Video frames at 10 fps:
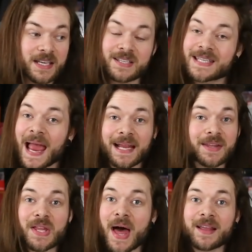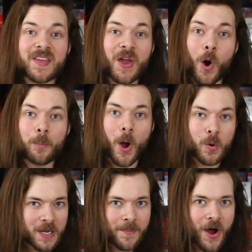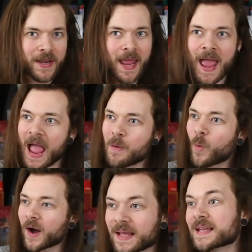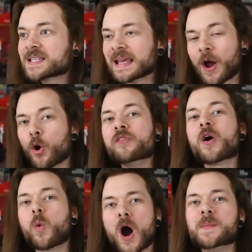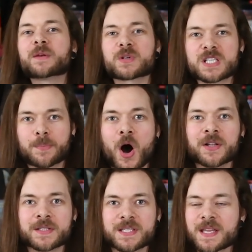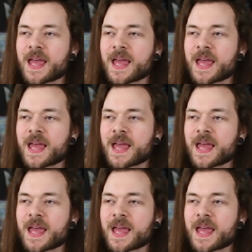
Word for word: exactly like the old Pokemon. And is the overwhelming response?